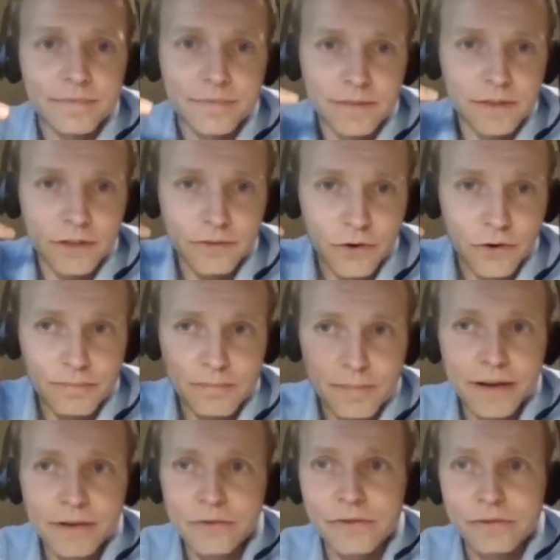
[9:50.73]
you've got
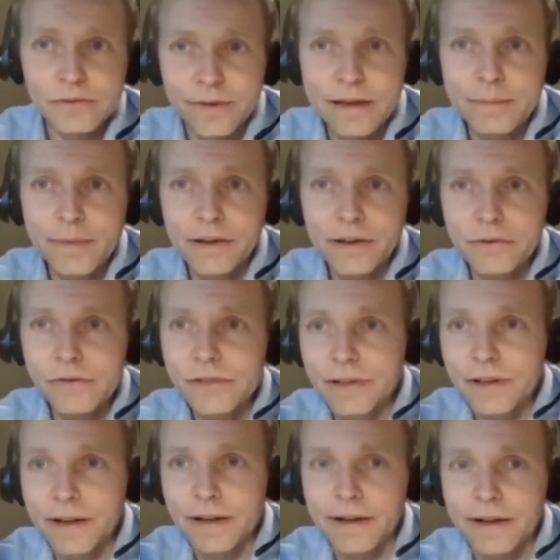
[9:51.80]
males and females.
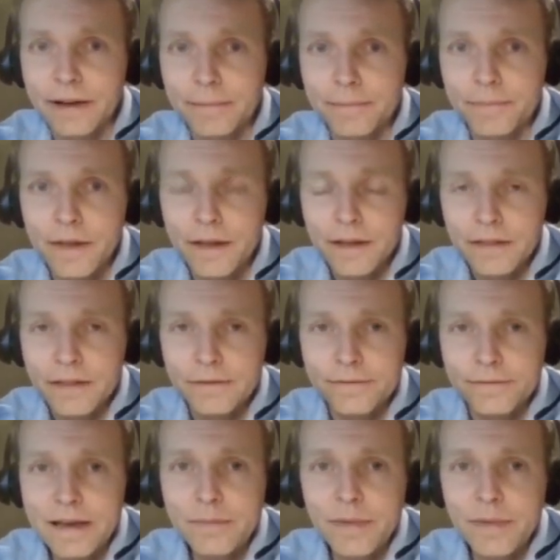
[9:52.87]
The
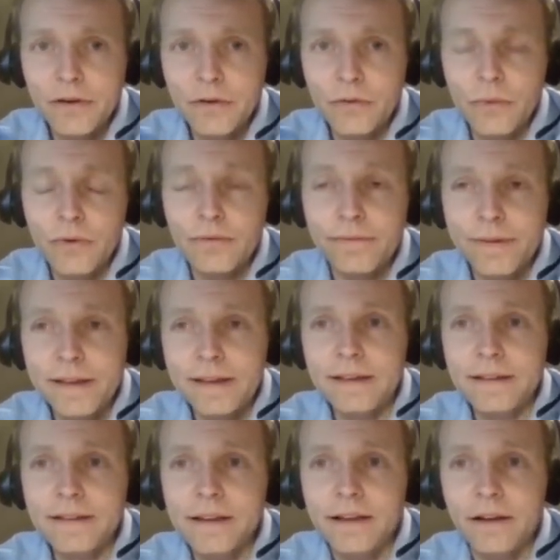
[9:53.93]
female will
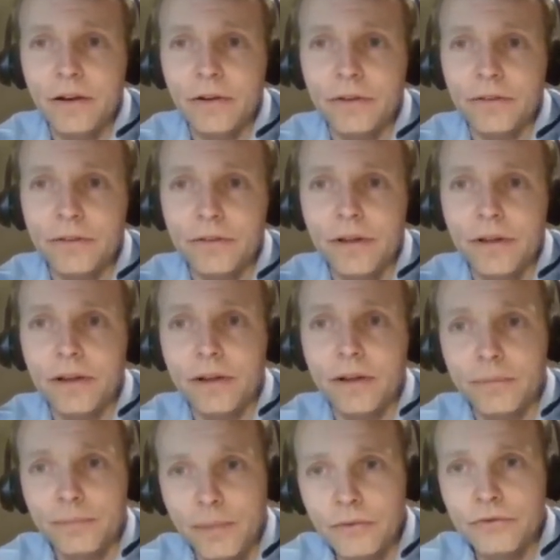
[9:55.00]
feed on
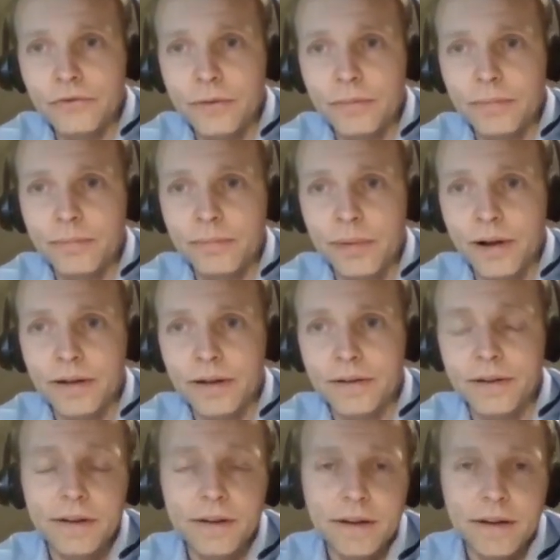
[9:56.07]
poultry blood
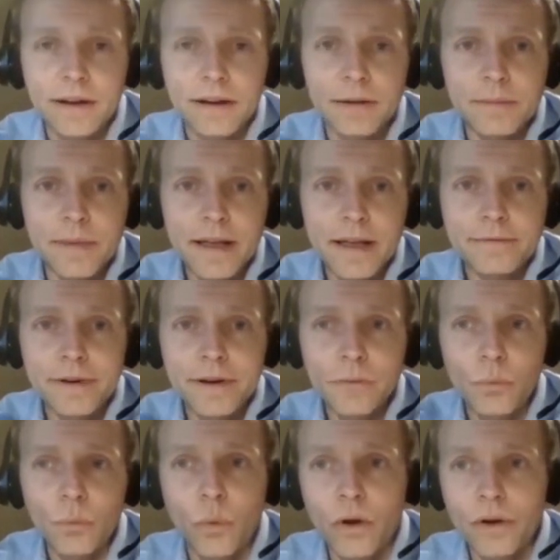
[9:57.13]
every
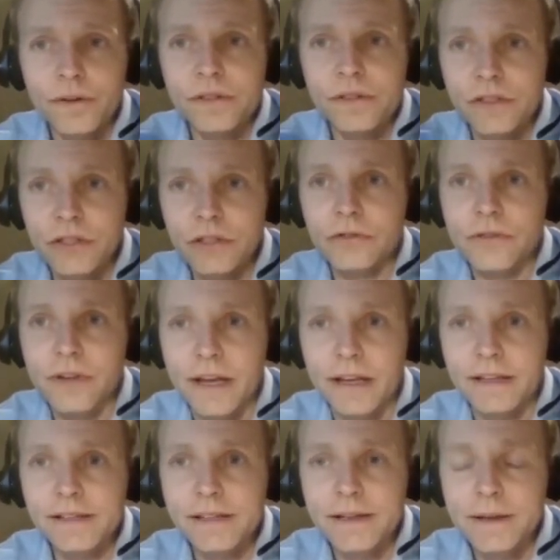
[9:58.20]
1 to 2
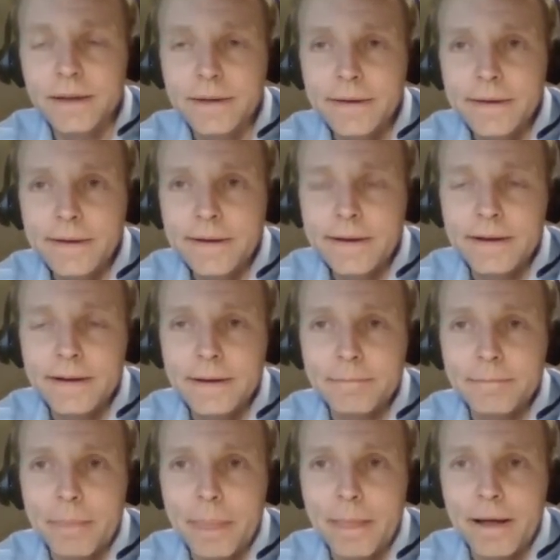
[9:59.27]
days.
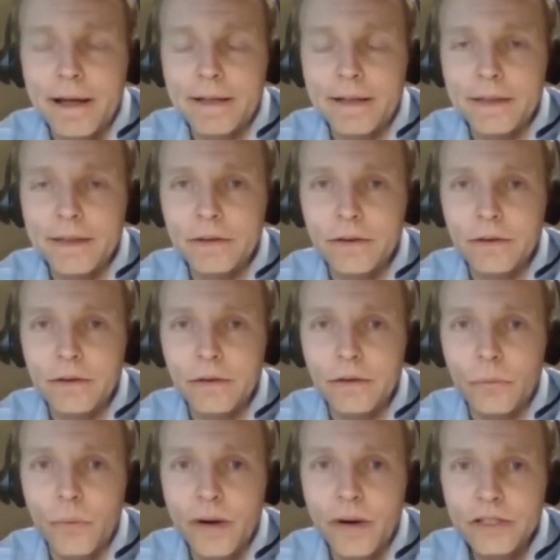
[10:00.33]
And then
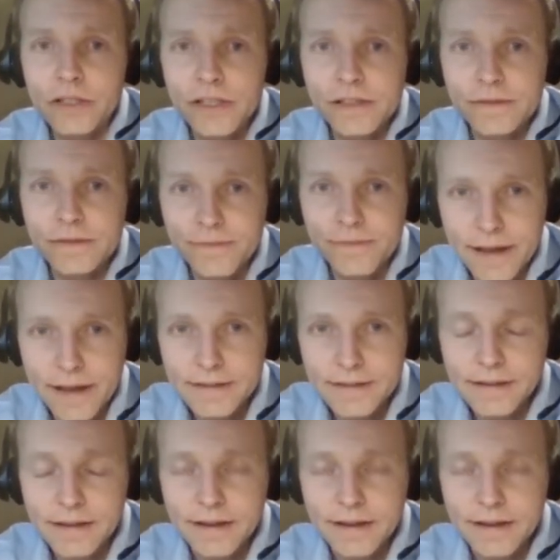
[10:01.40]
when she's fed,